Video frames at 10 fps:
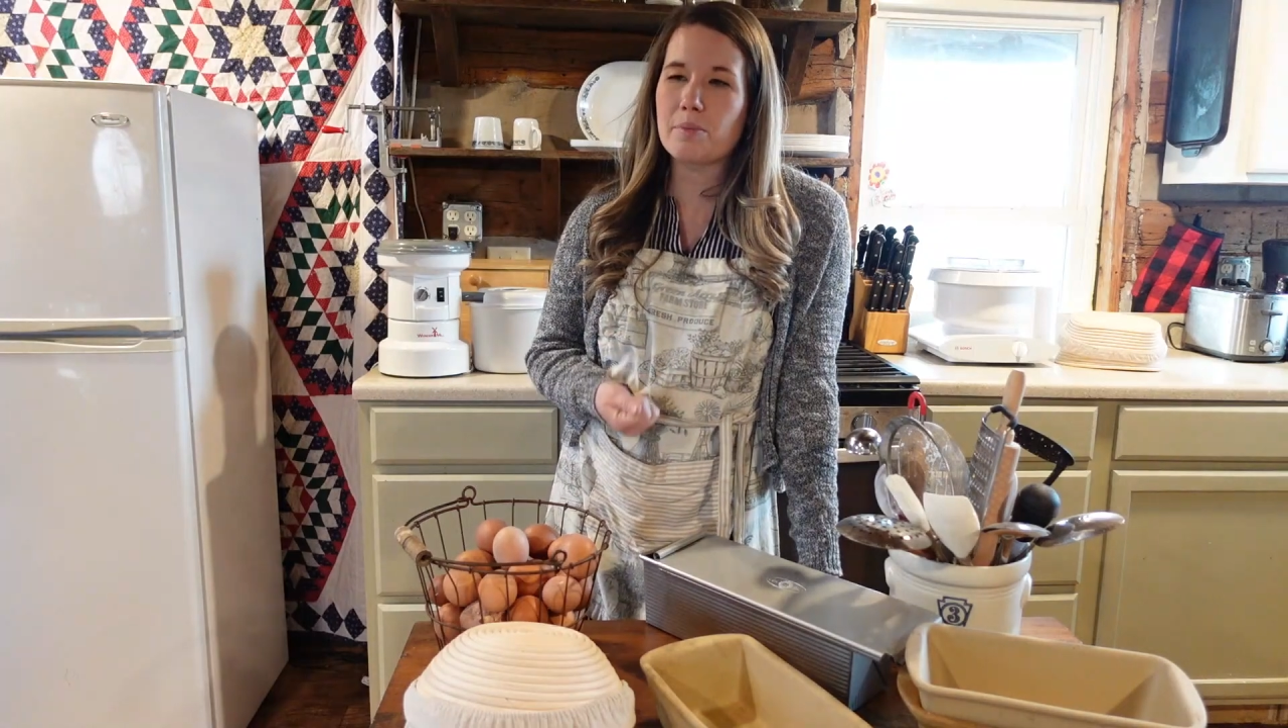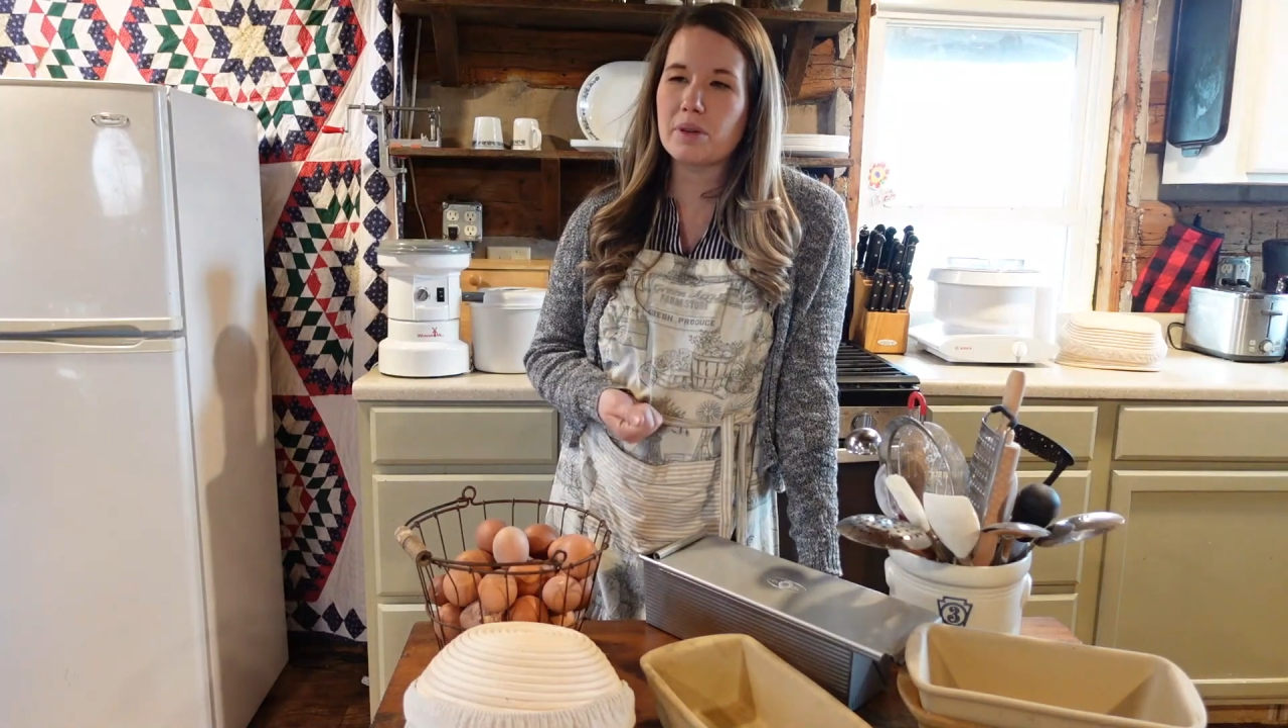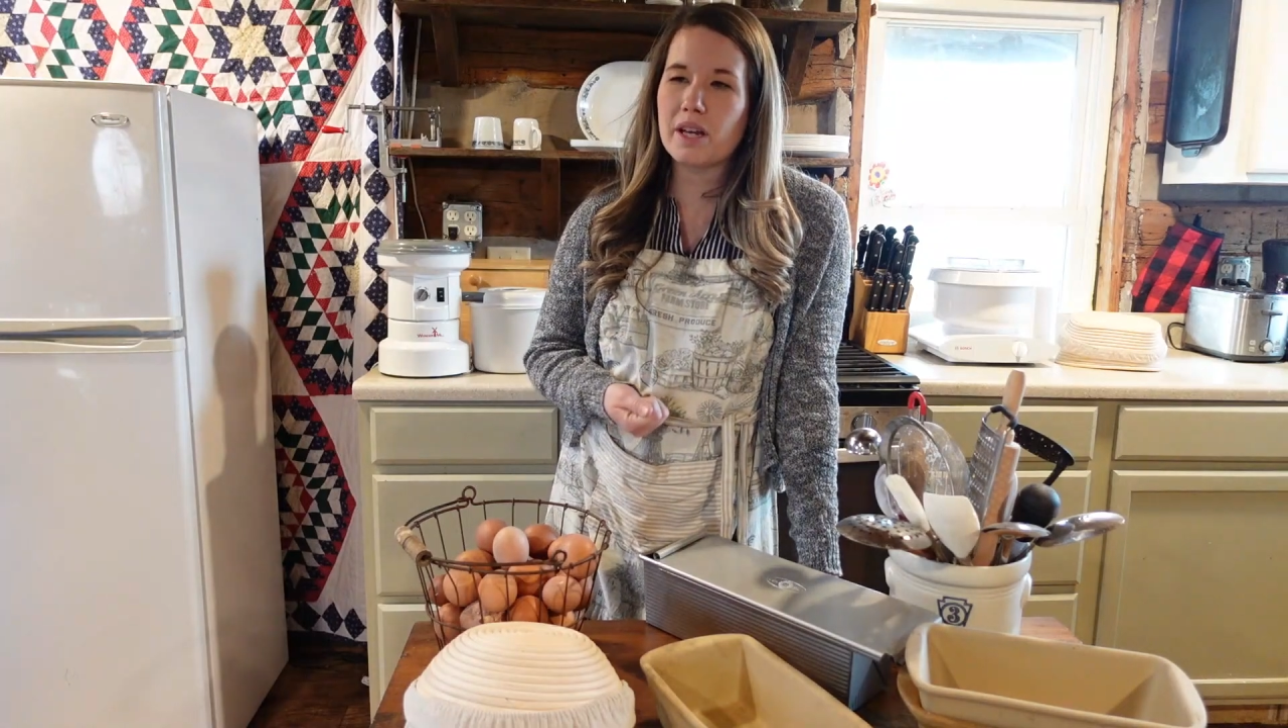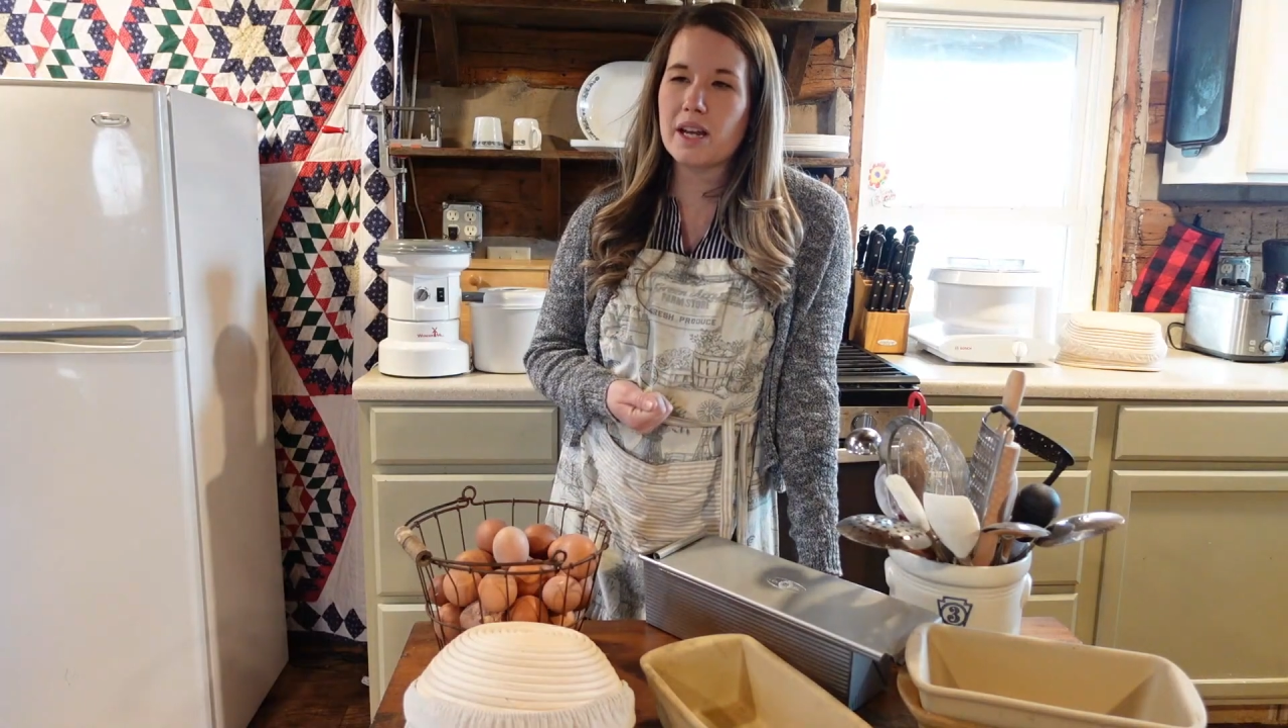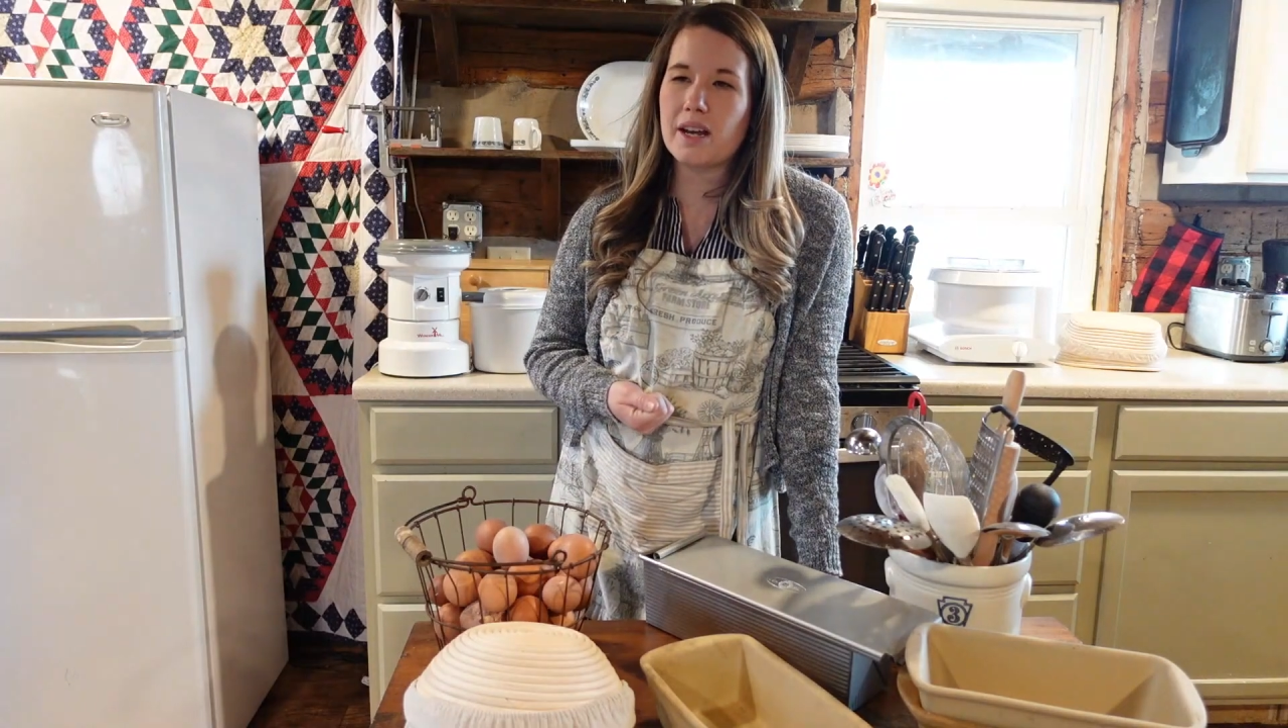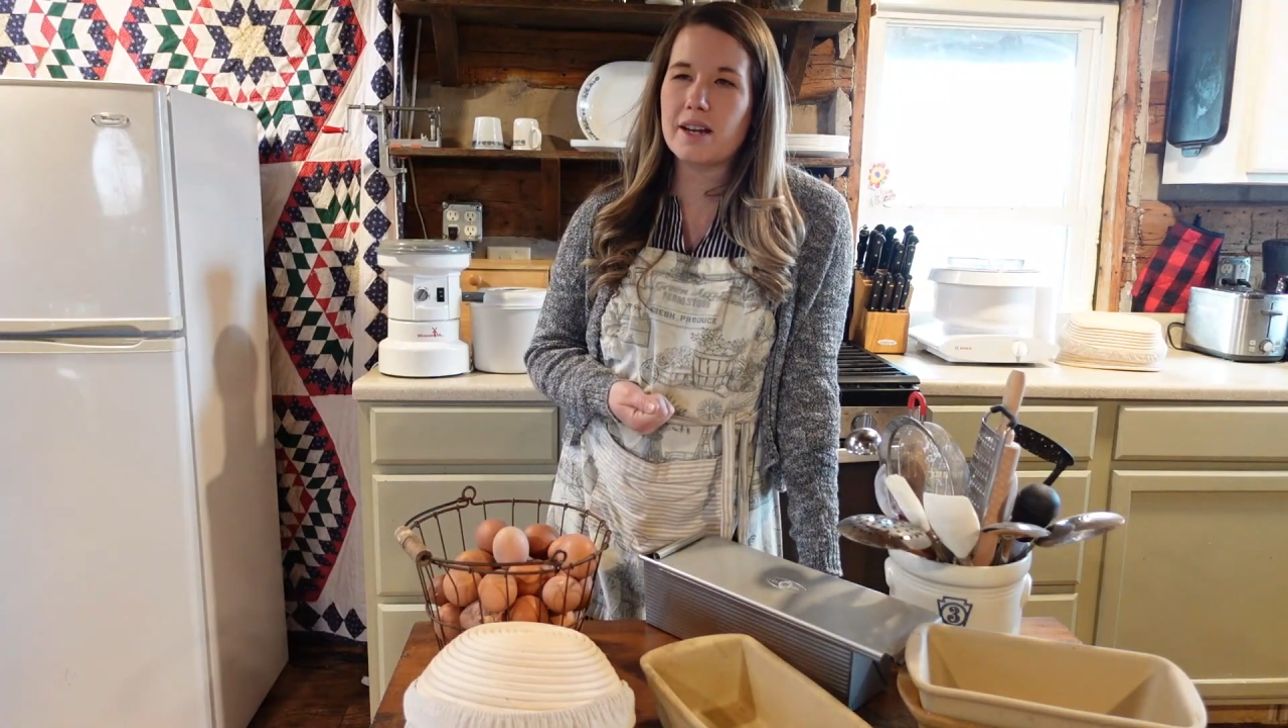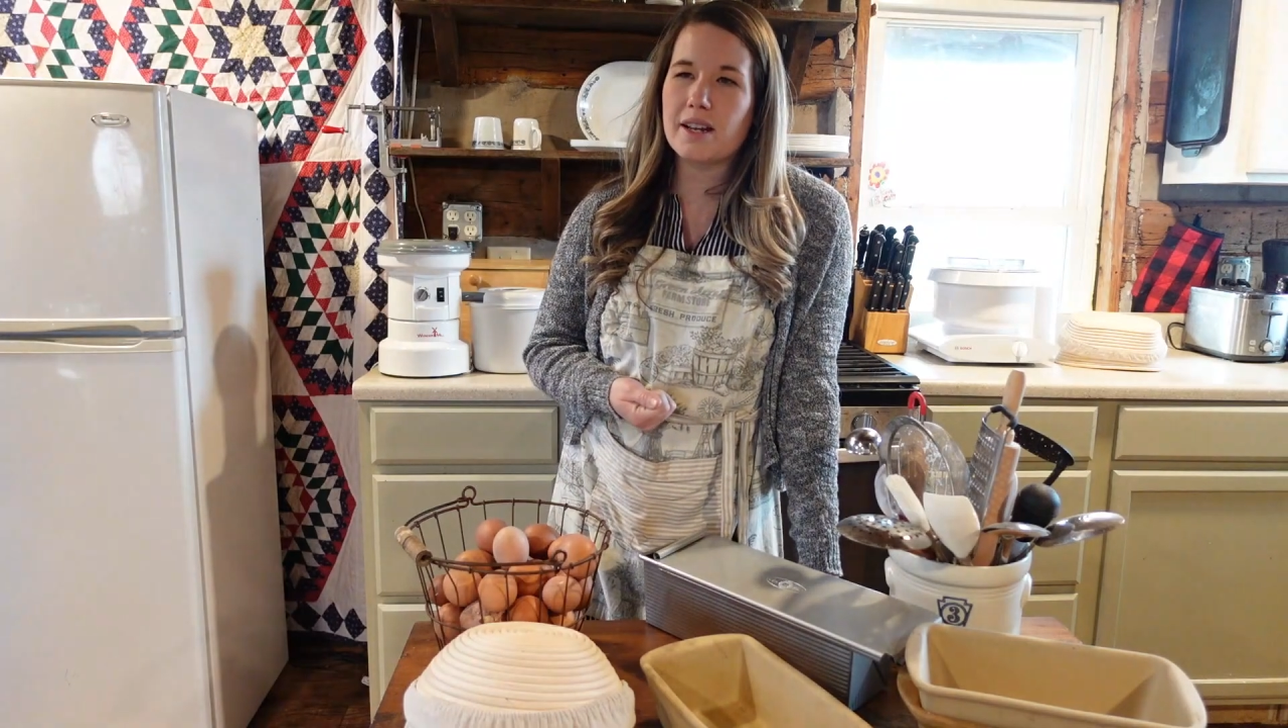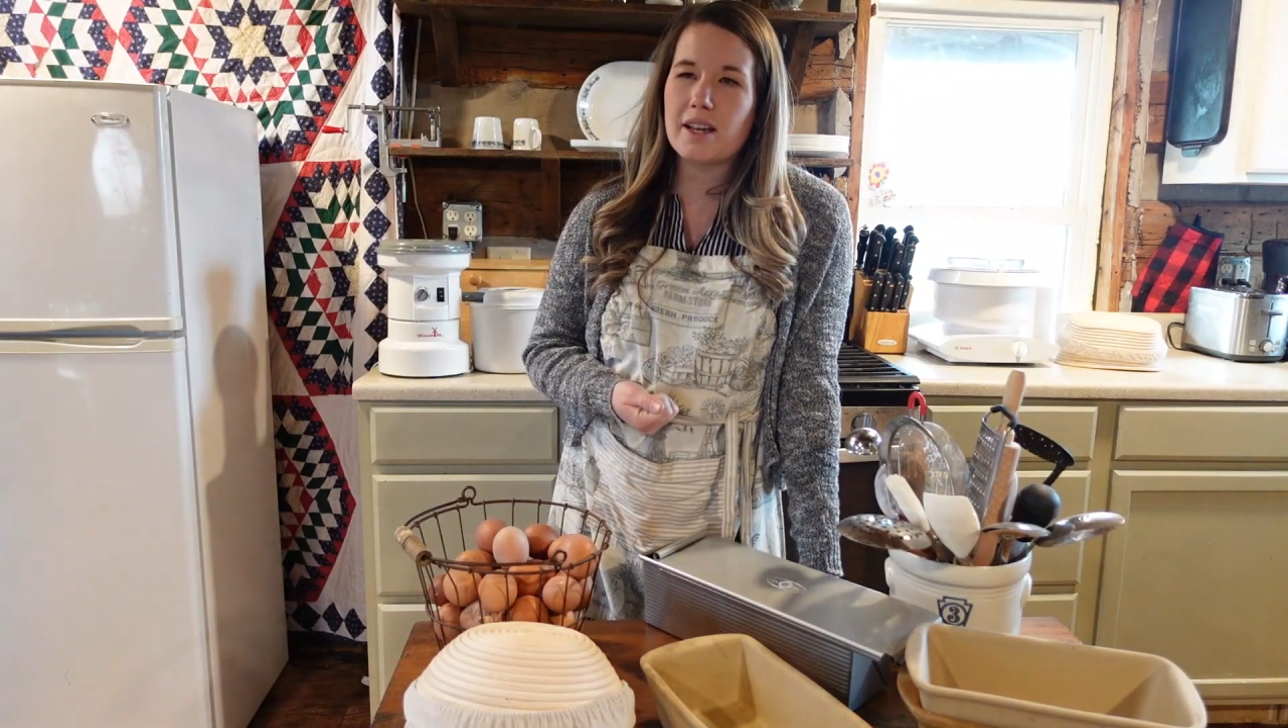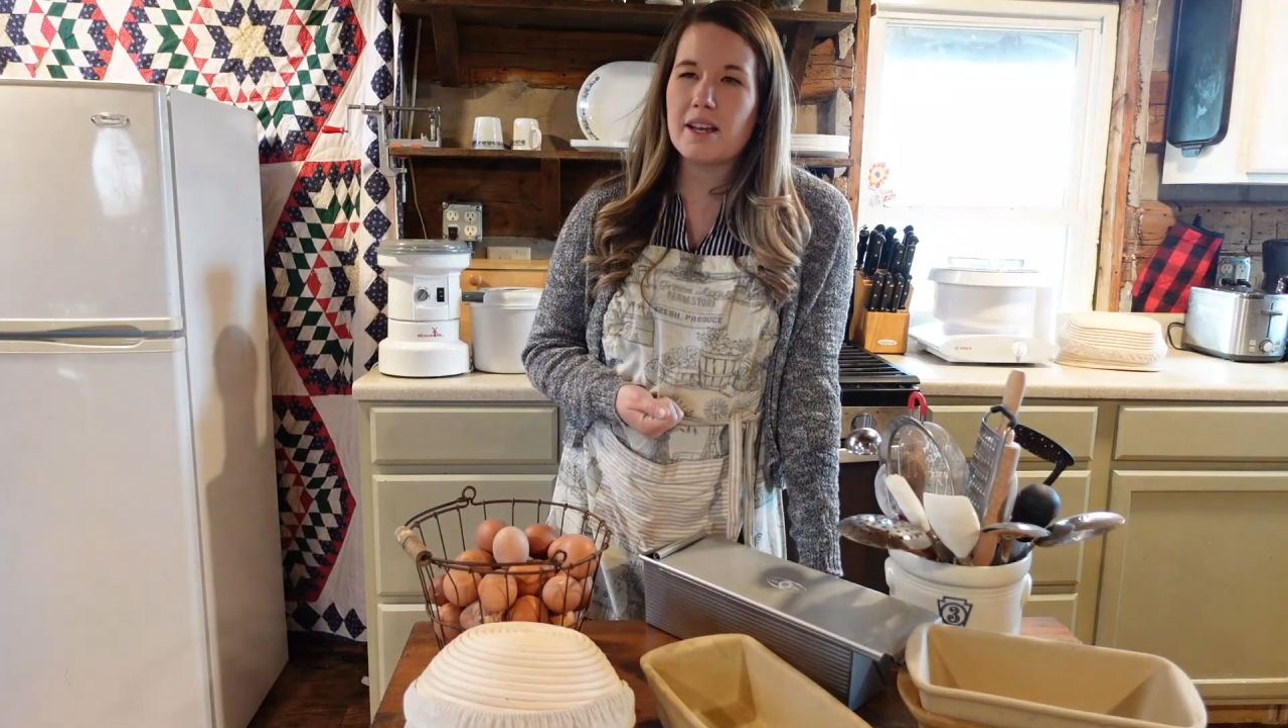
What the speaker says: plan